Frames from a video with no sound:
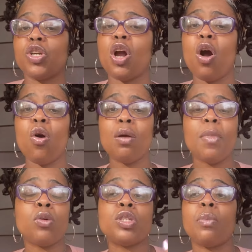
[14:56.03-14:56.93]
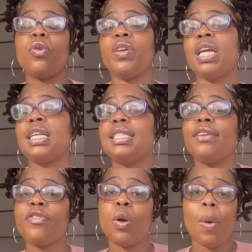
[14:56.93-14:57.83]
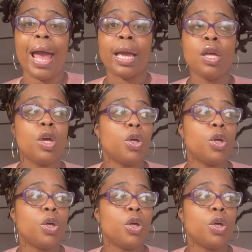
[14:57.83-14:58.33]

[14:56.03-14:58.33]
So your hormones are moving in a different way.